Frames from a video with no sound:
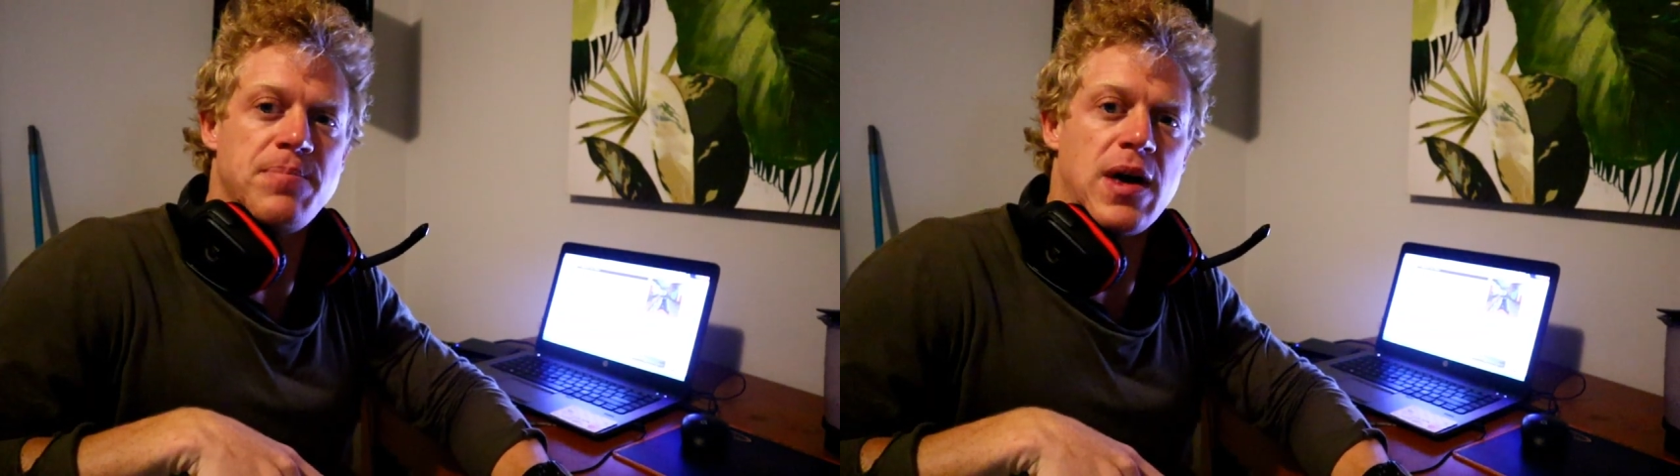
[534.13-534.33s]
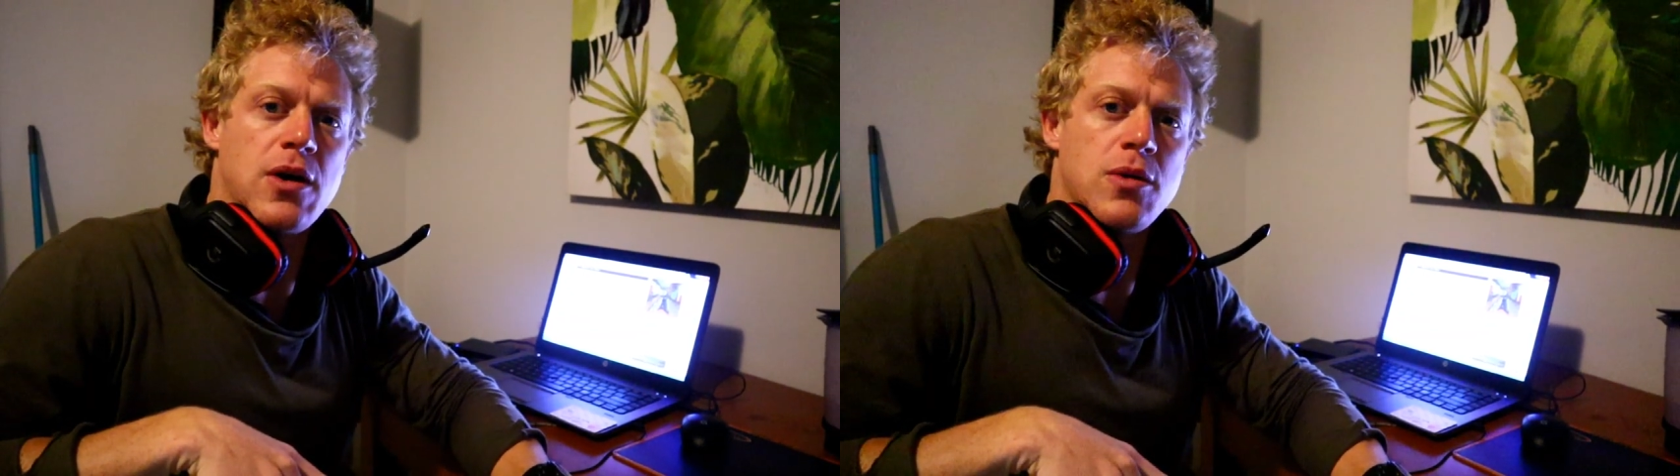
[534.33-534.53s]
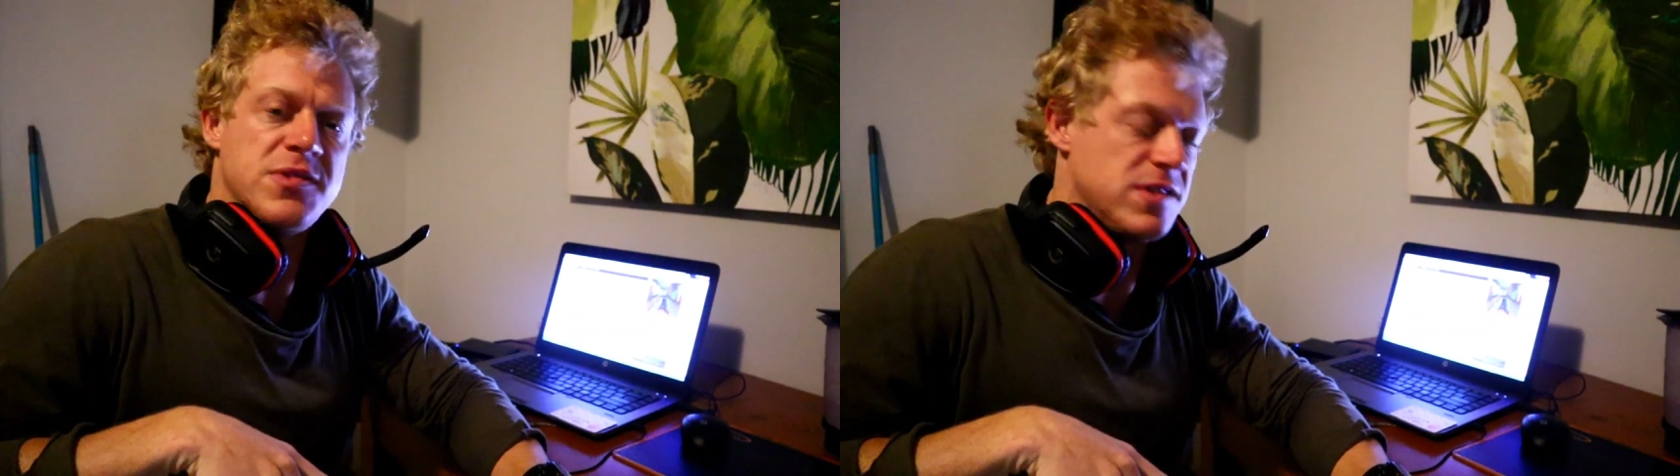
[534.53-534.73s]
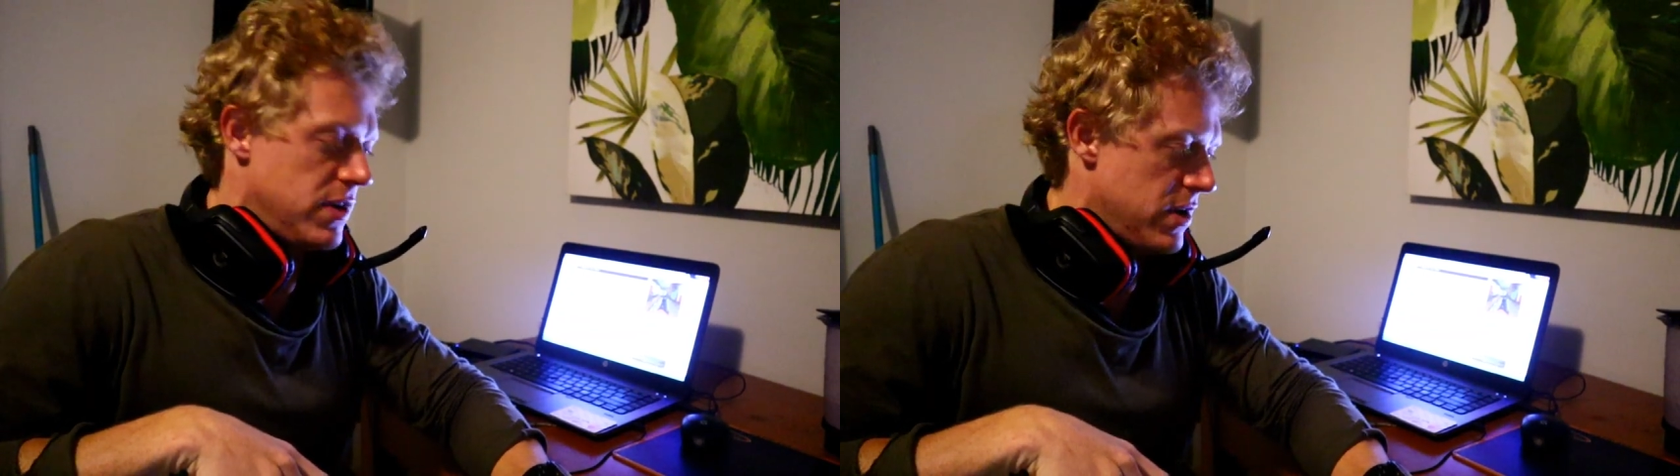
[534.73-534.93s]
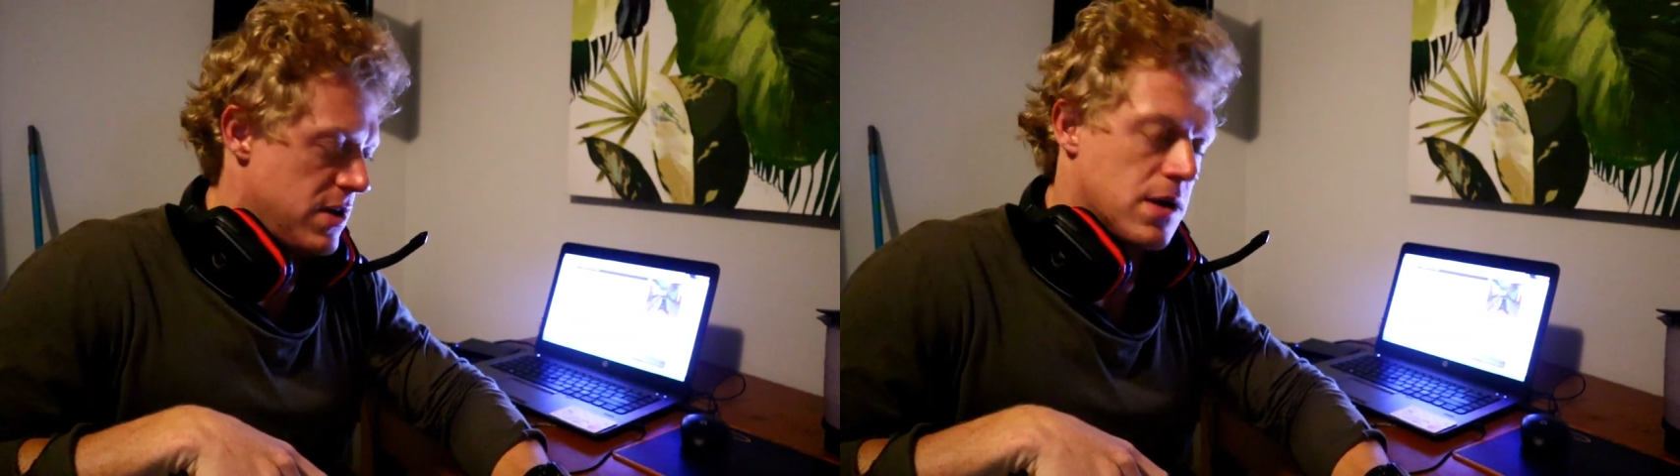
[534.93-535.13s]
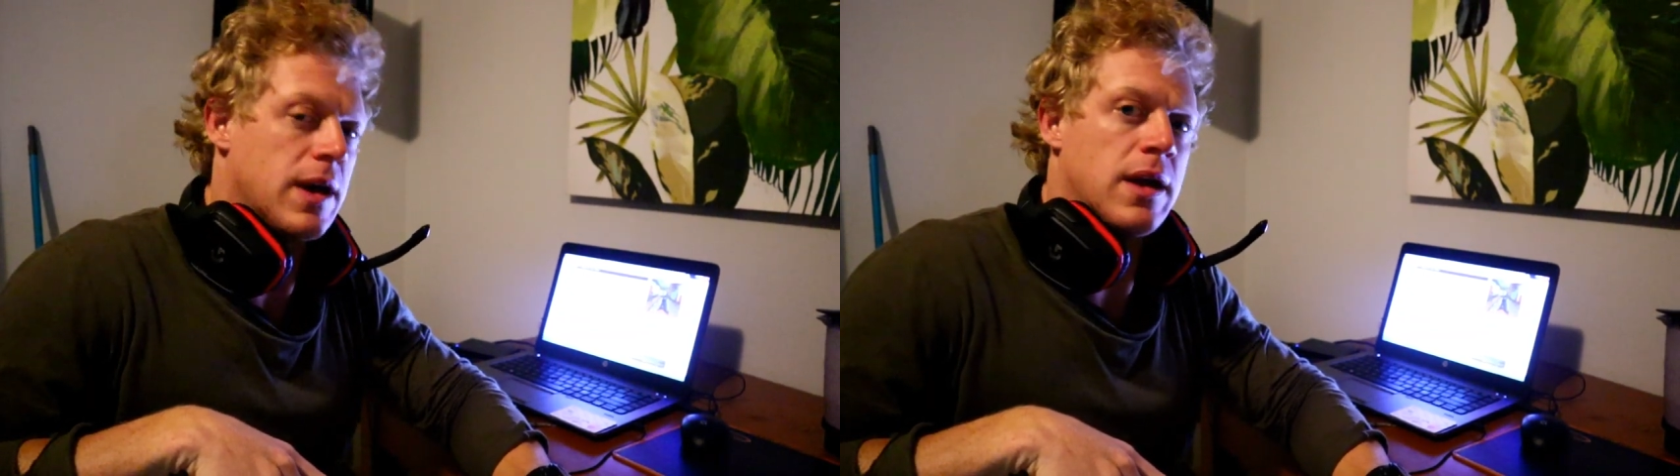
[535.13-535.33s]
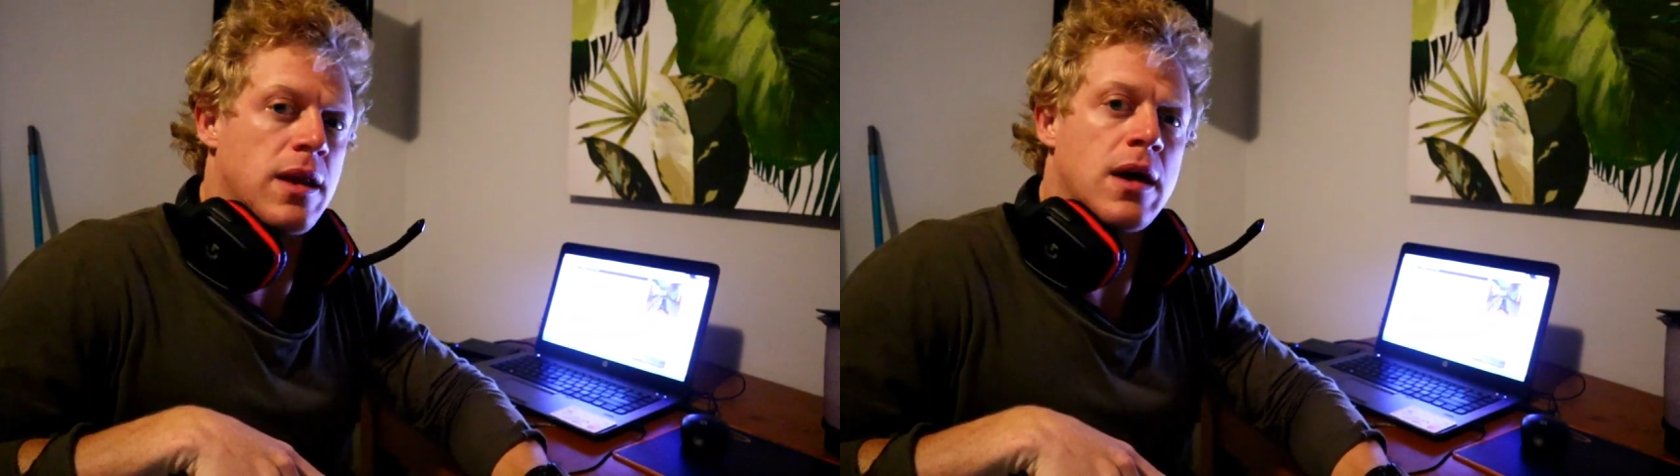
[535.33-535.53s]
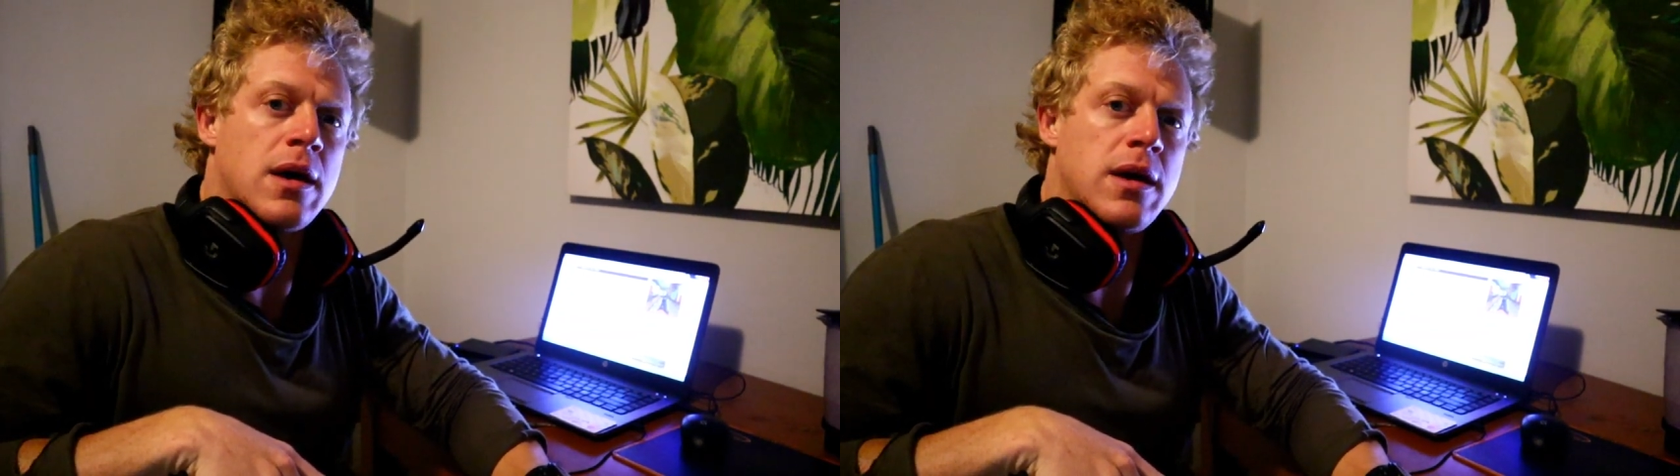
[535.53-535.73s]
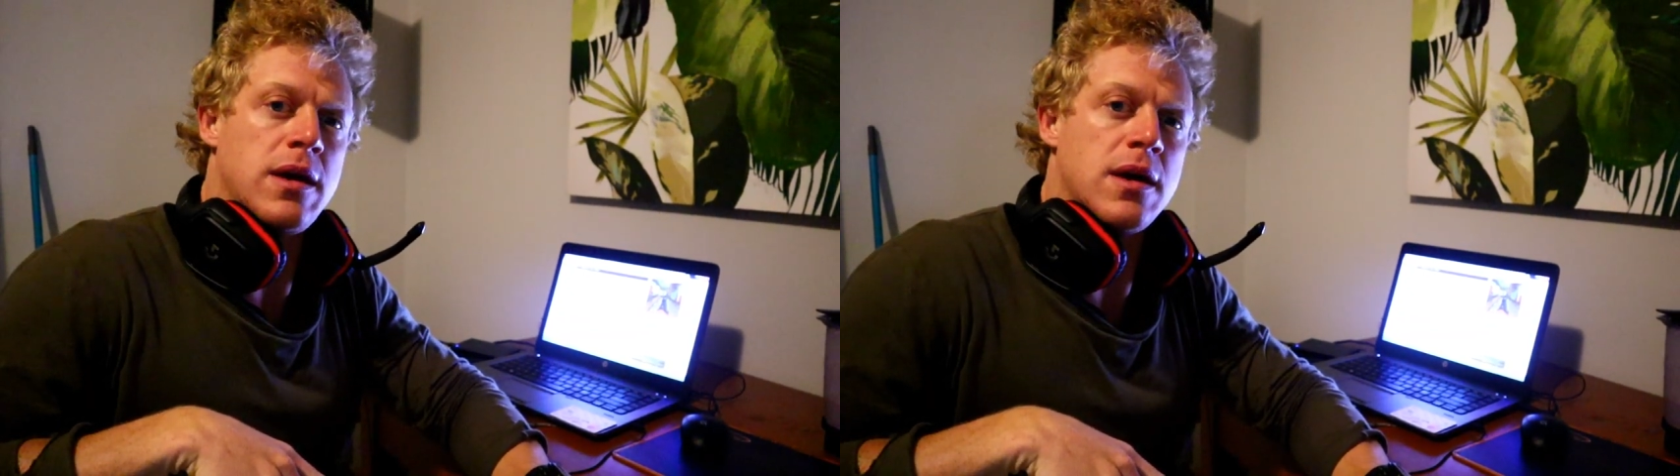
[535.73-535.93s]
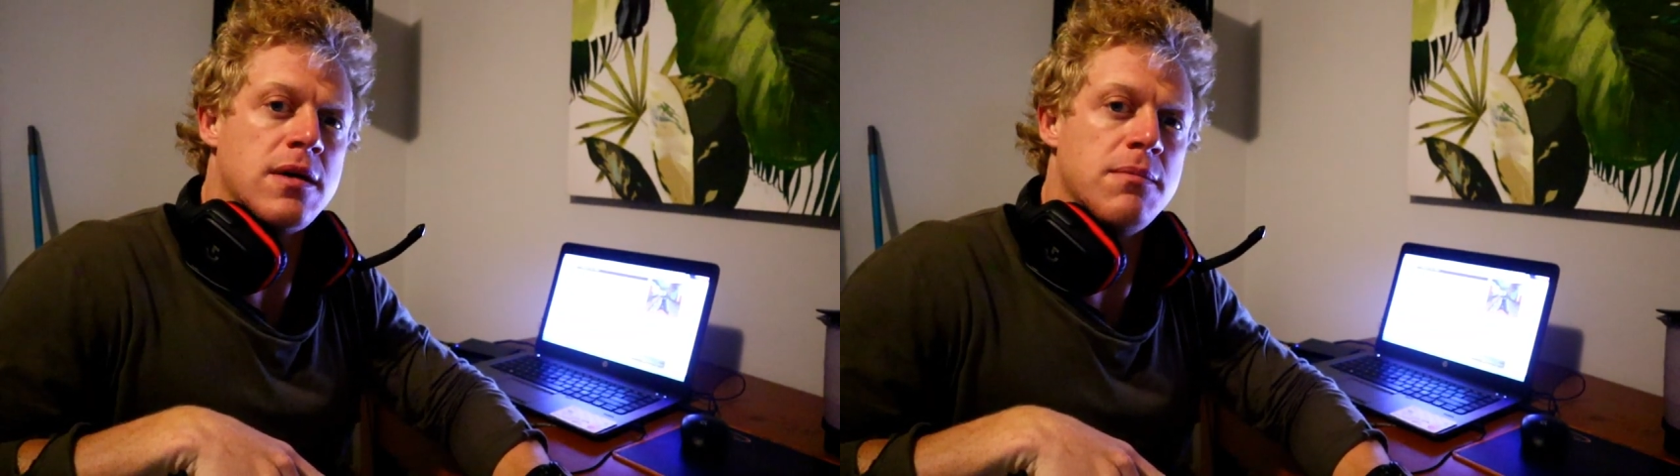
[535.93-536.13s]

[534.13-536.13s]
Now I'm sitting here and I